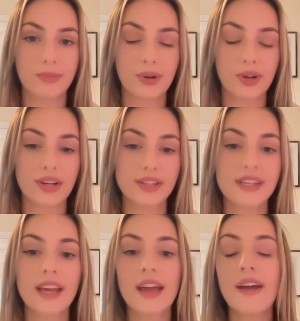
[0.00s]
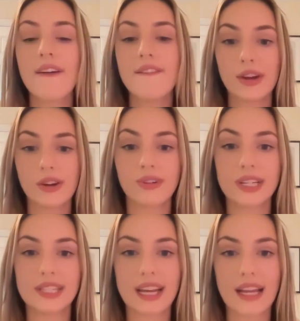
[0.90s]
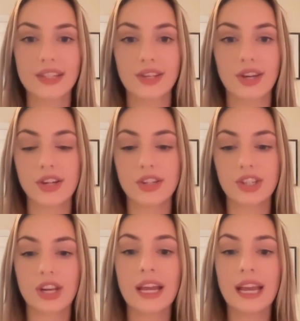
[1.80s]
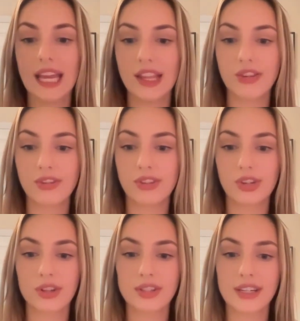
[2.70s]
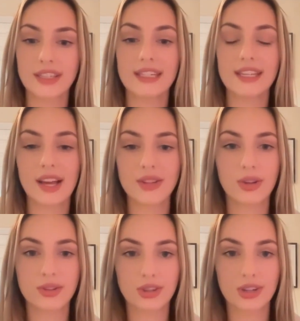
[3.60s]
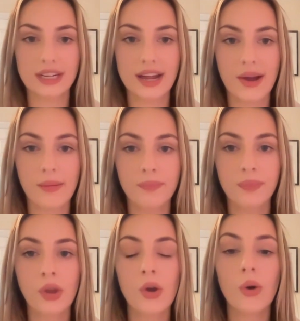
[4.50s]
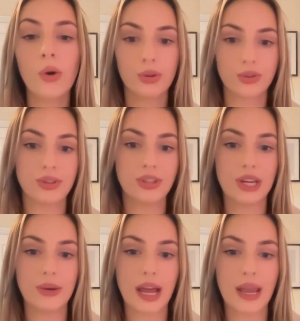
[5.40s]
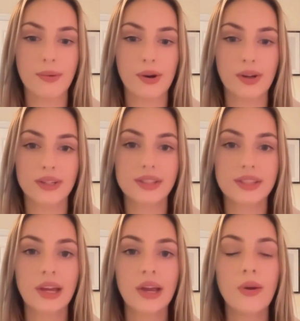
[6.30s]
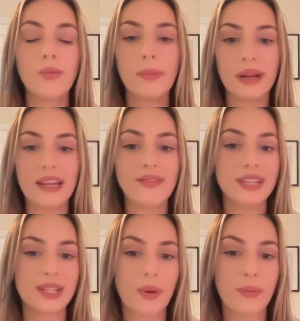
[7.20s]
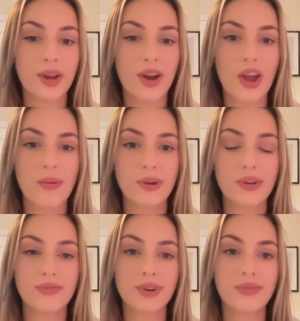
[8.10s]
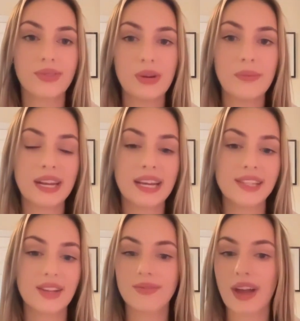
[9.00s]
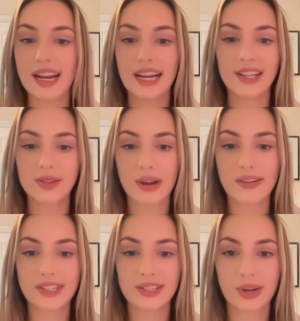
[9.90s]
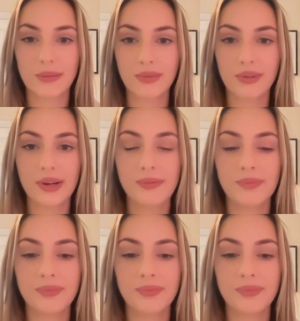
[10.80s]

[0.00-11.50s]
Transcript: products, feel free to get in touch, either through the contact details on screen now or through the Q&A box. We'll be leaving this webinar open for a few minutes for any last queries to come through.